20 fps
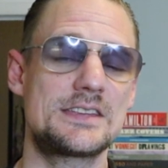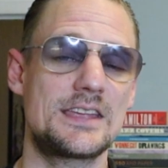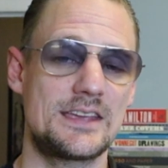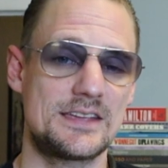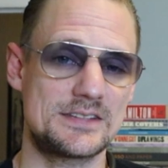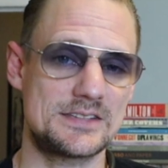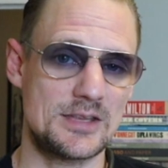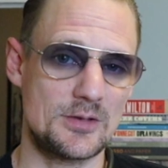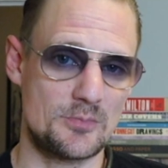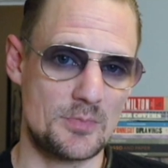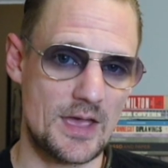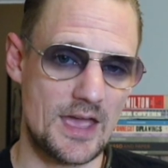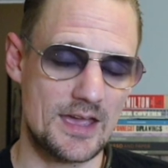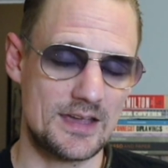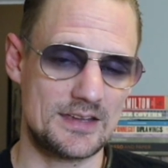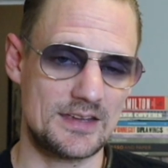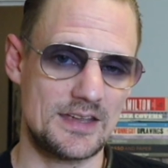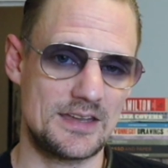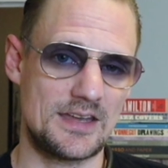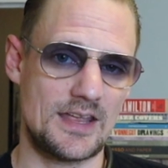take a step
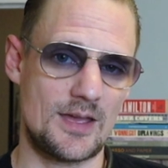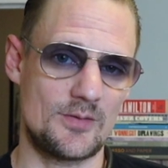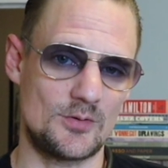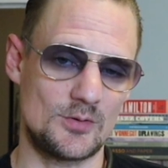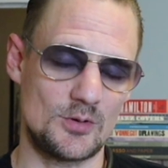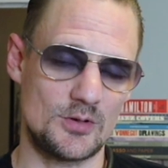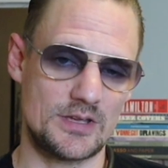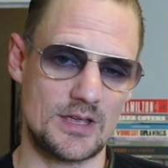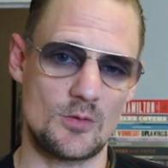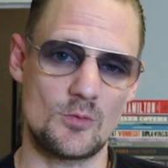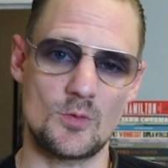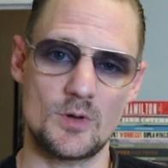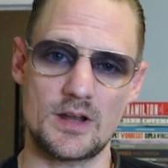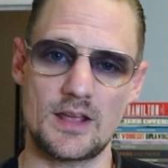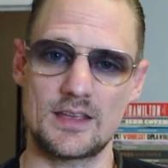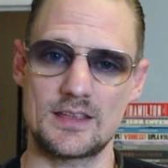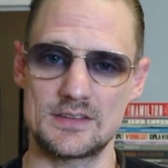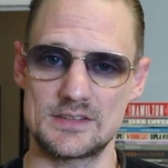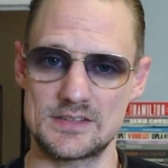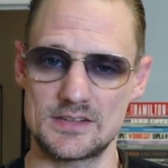back and have a look at what
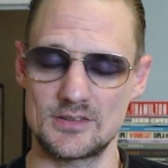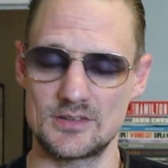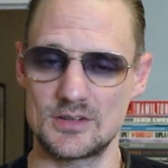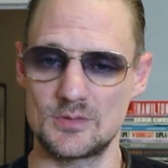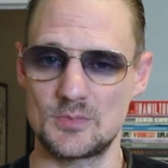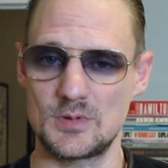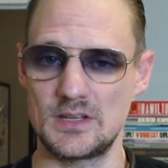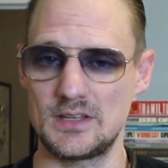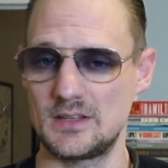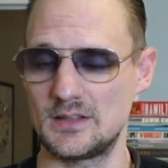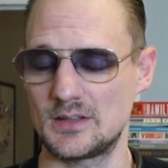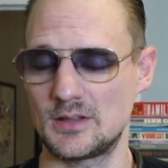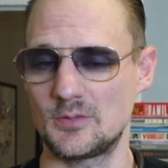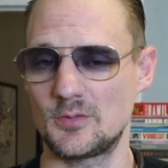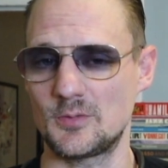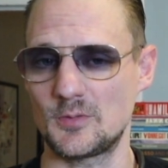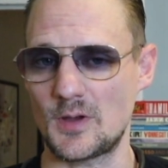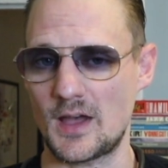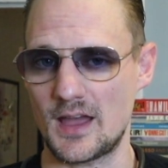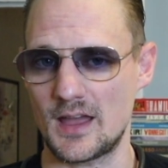I consider to be the
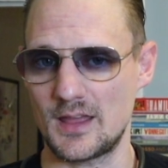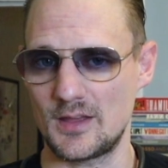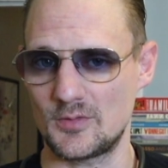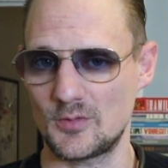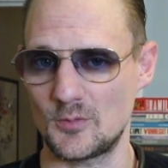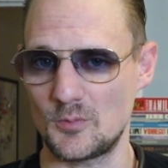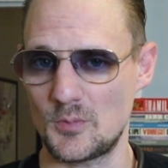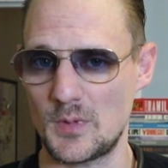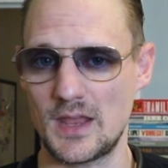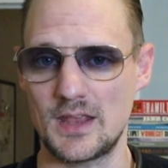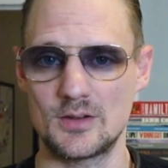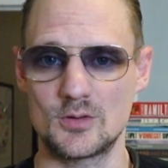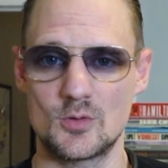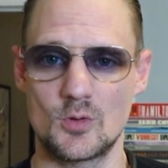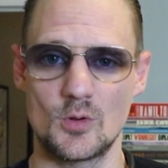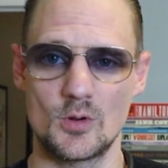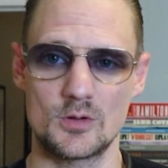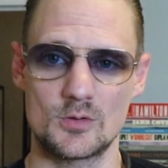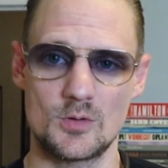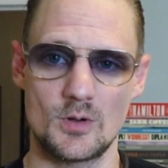5 main
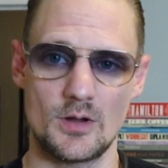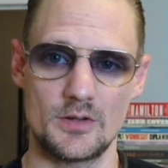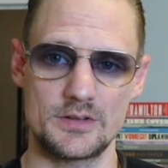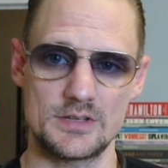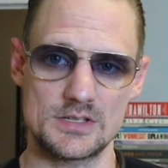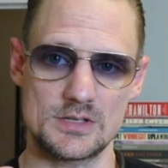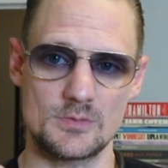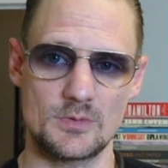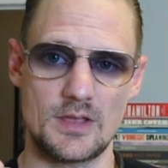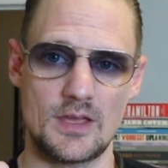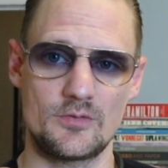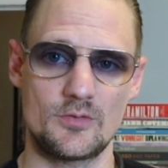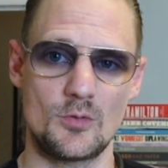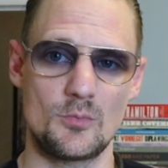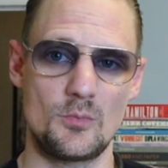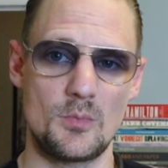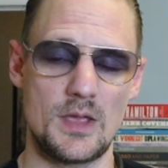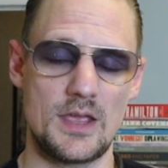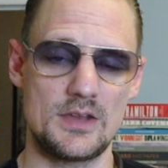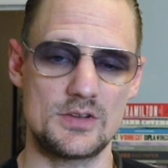chord qualities. So we have a
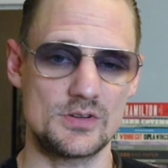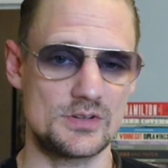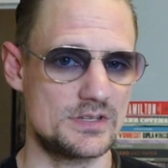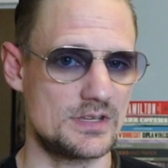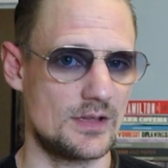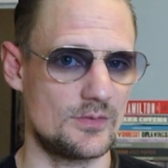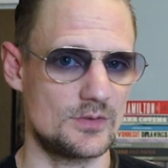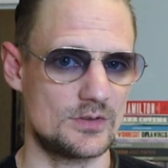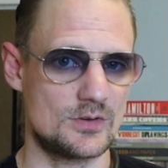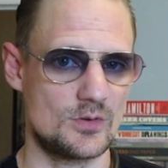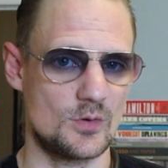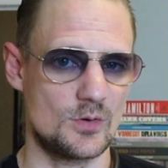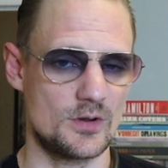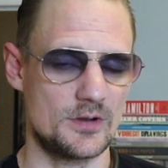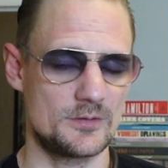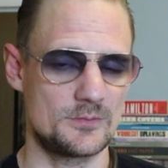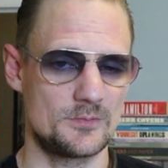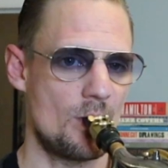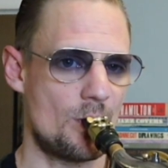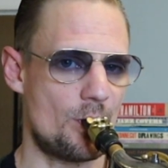major 7th
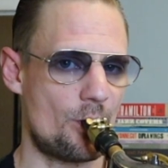chord.